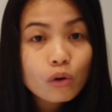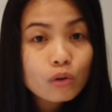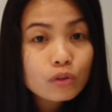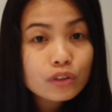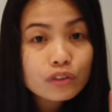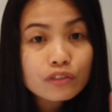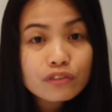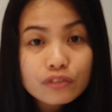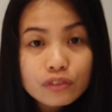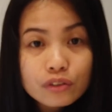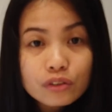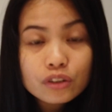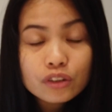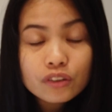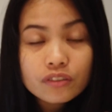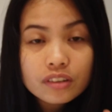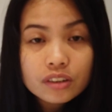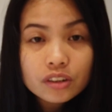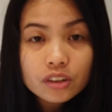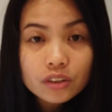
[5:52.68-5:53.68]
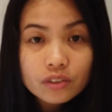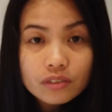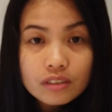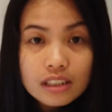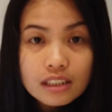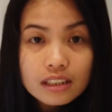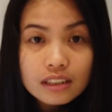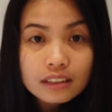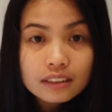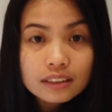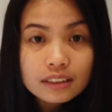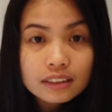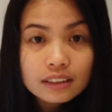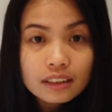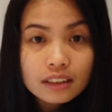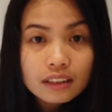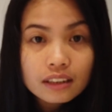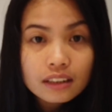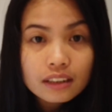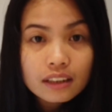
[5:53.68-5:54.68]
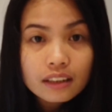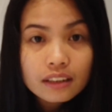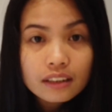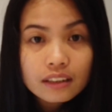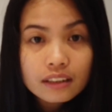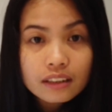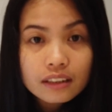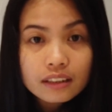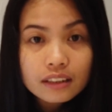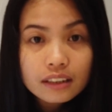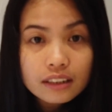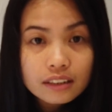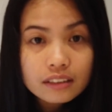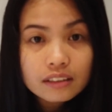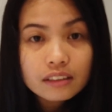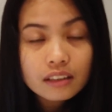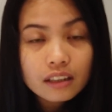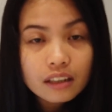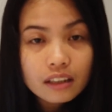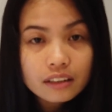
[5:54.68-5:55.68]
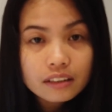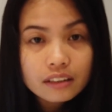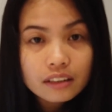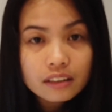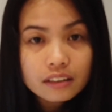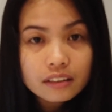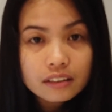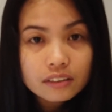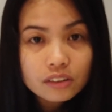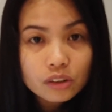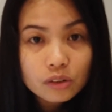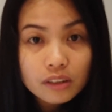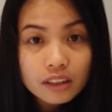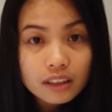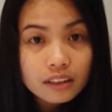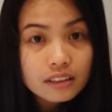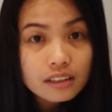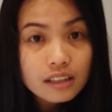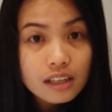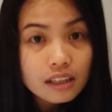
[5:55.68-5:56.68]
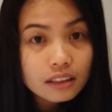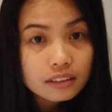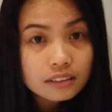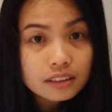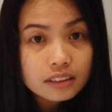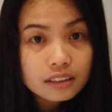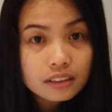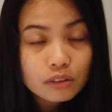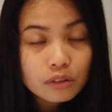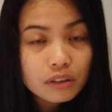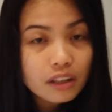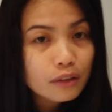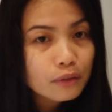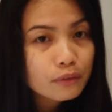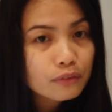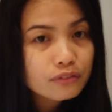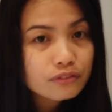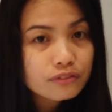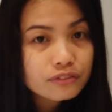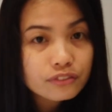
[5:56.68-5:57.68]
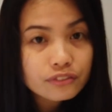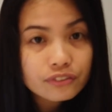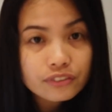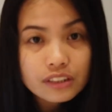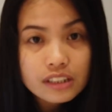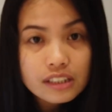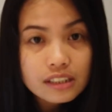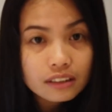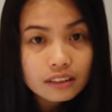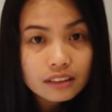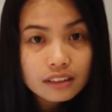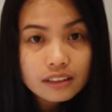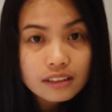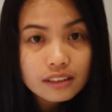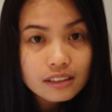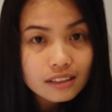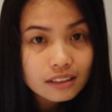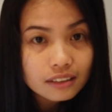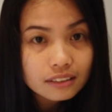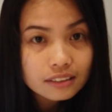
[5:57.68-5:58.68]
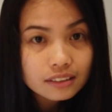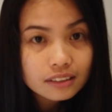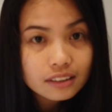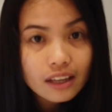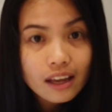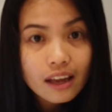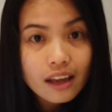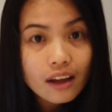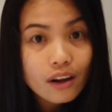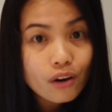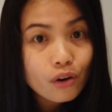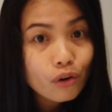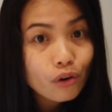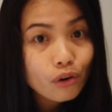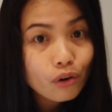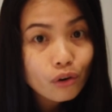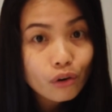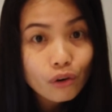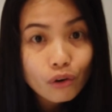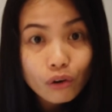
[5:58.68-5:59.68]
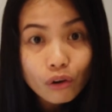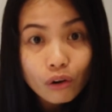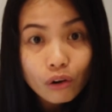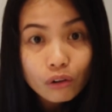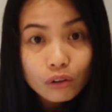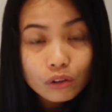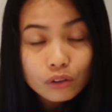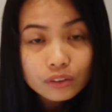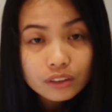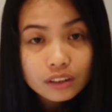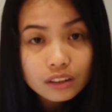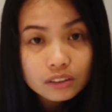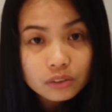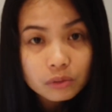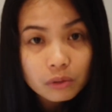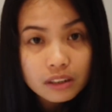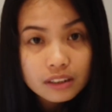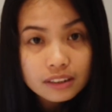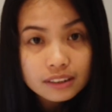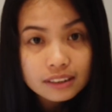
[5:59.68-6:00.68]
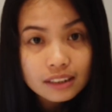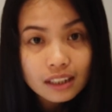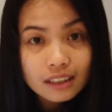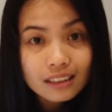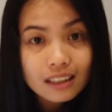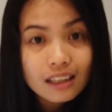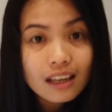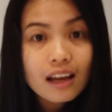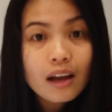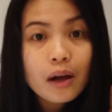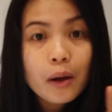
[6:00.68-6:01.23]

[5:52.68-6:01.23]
All the fruits of the trees in the garden you can eat. You can freely eat all. That's what he said.